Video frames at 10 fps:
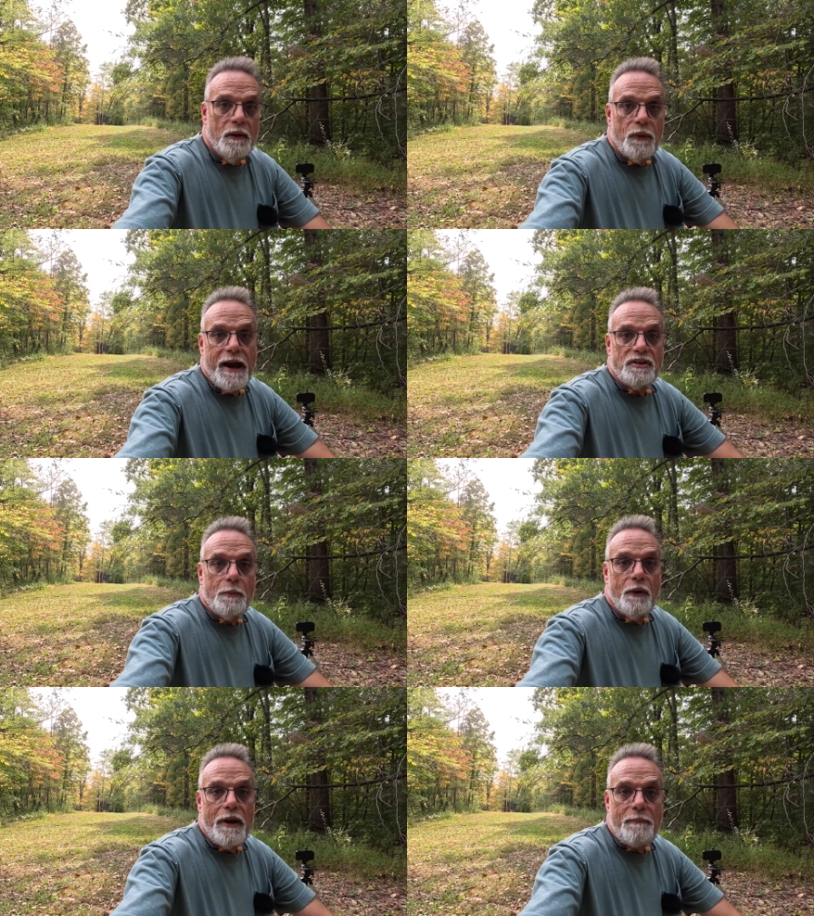Well, guys, I'm
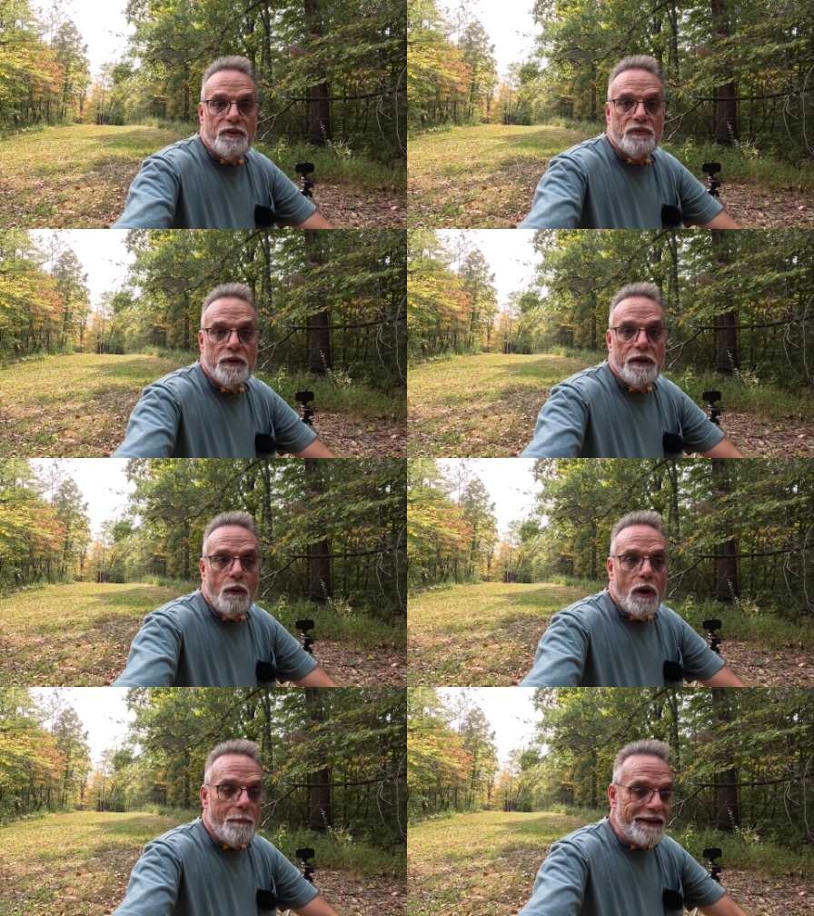going to wrap this
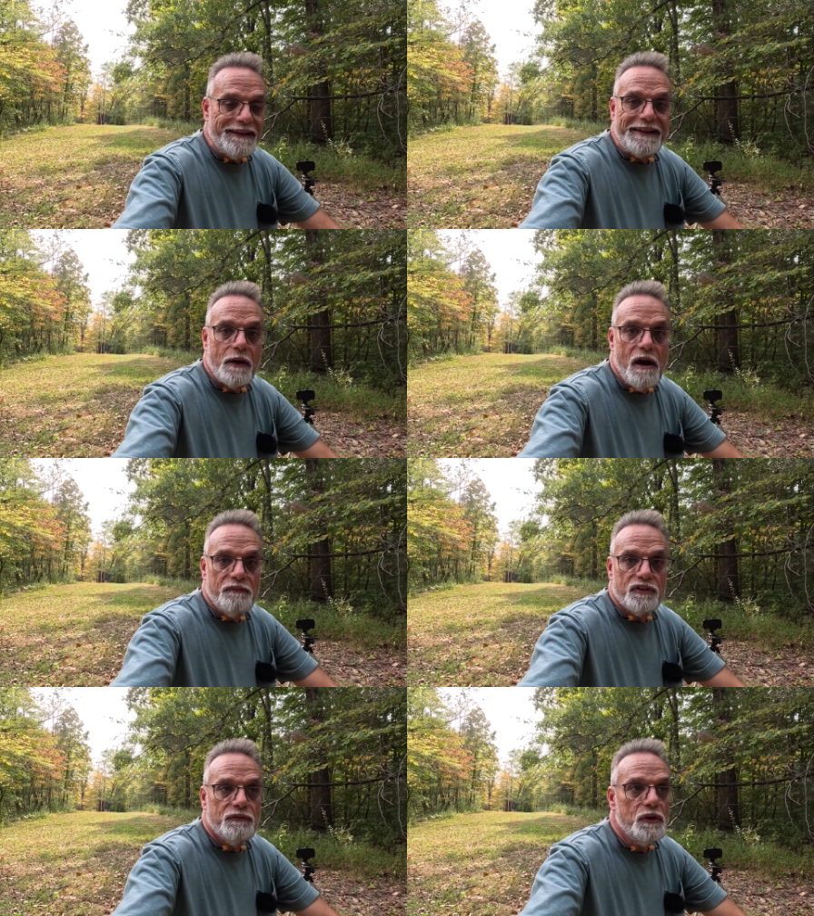video up. I need to get off
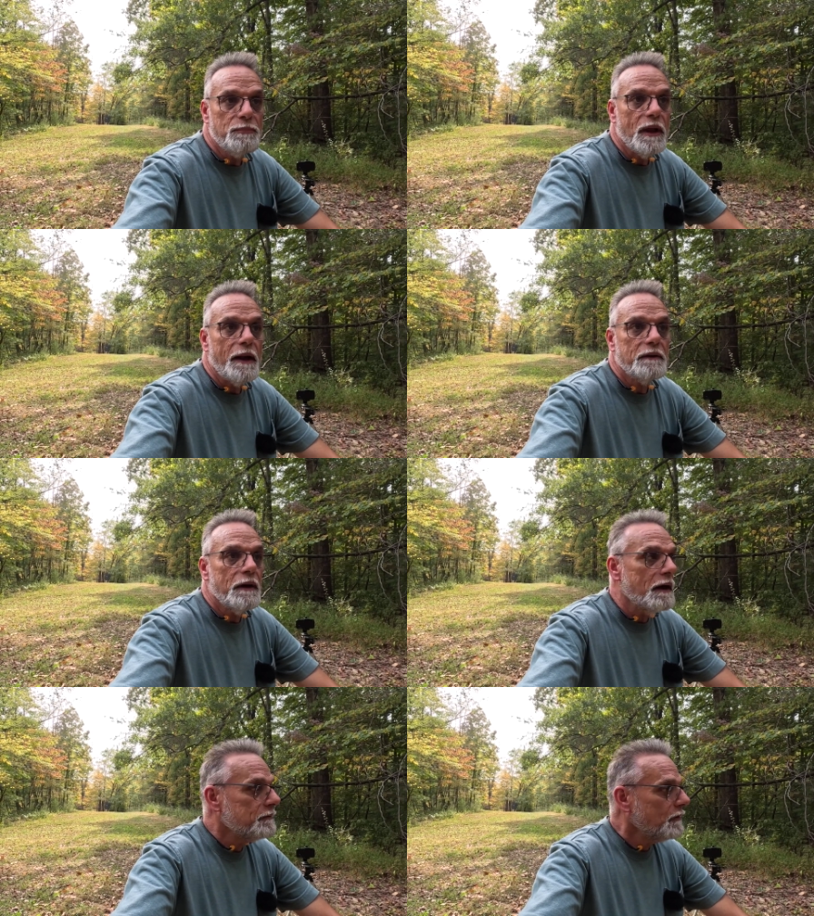this food plot.
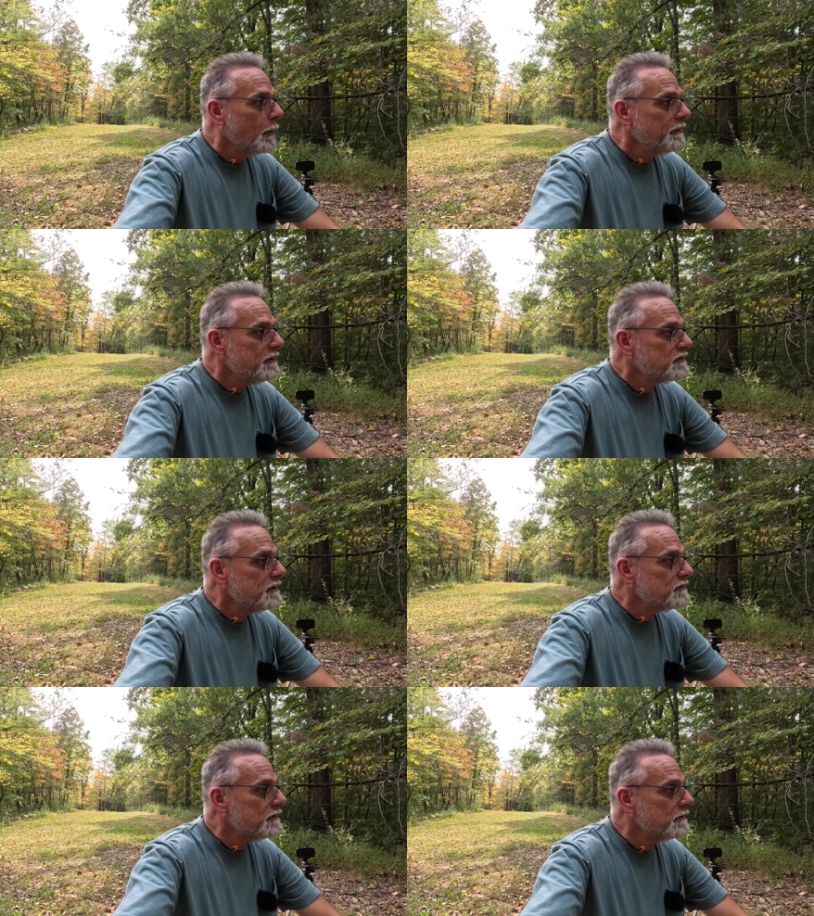
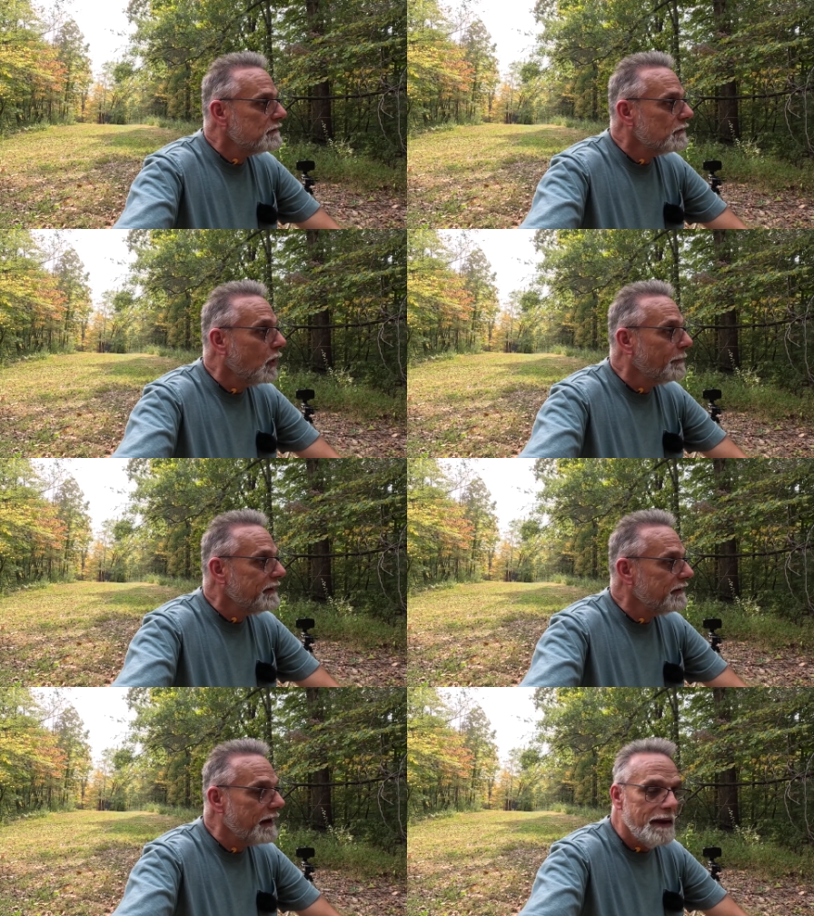
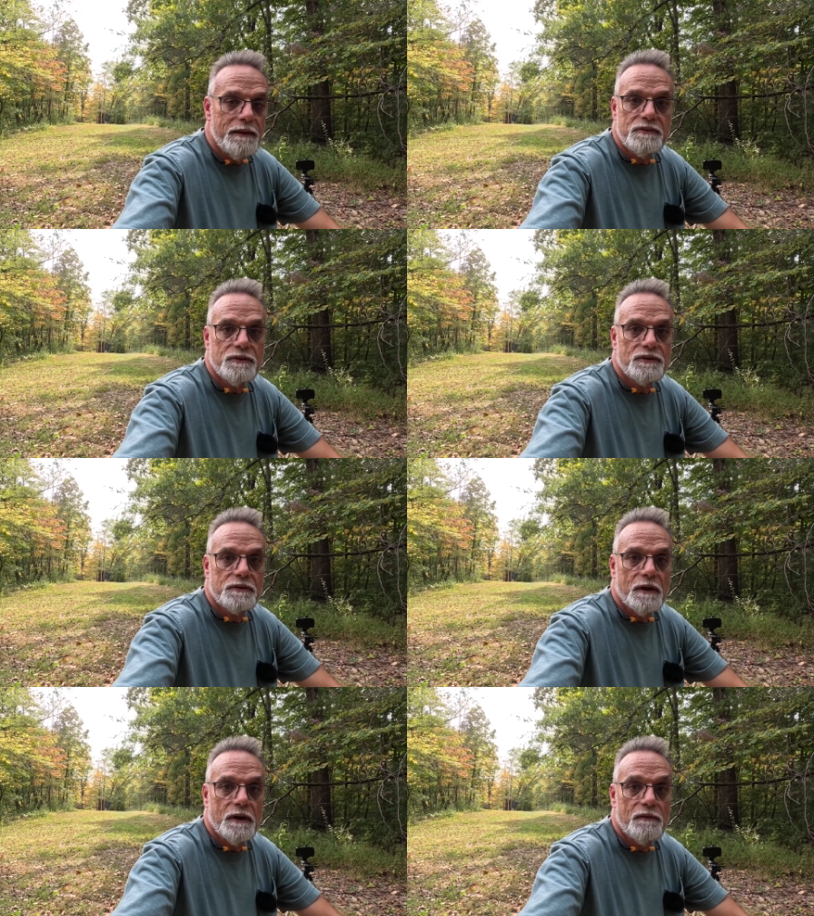Opening day is
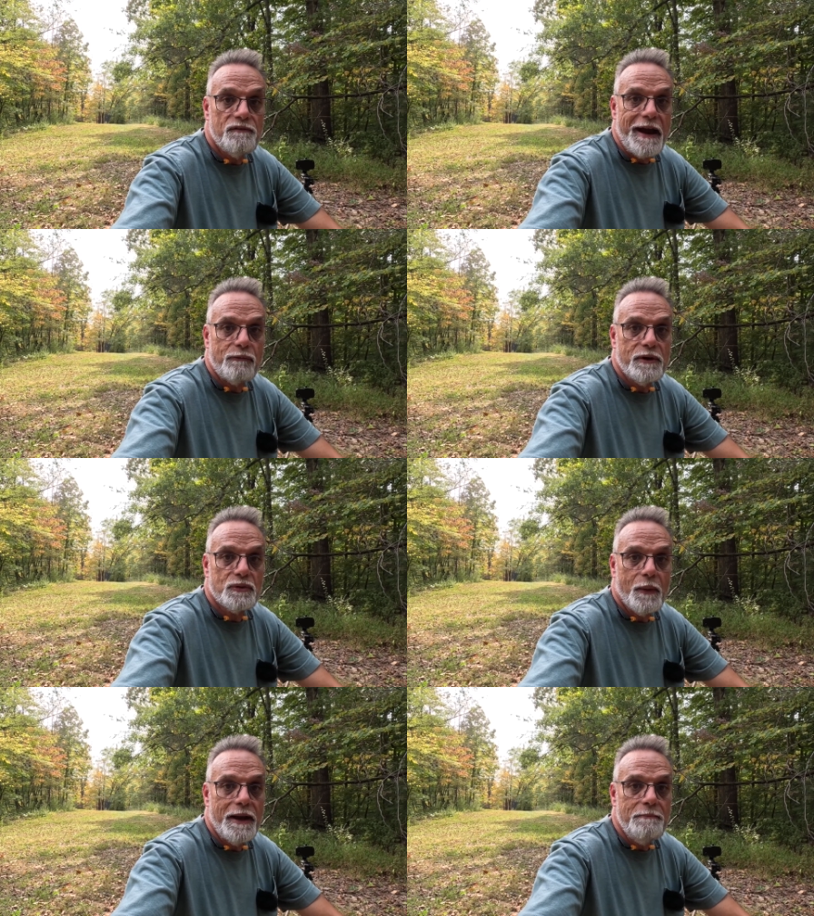just 5 weeks
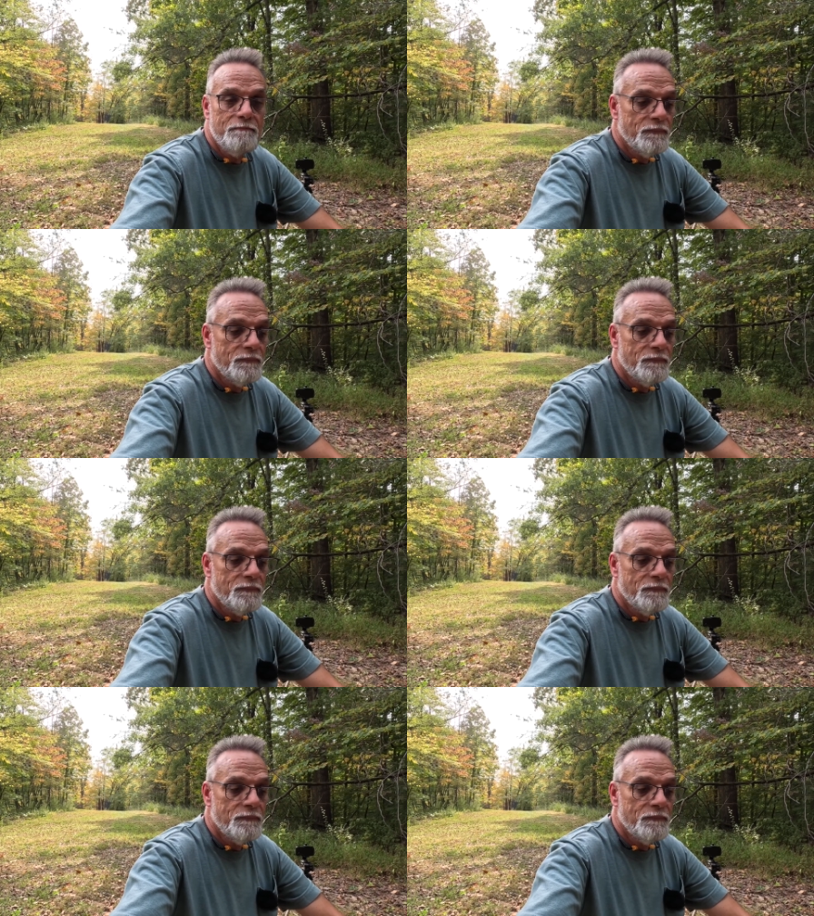away.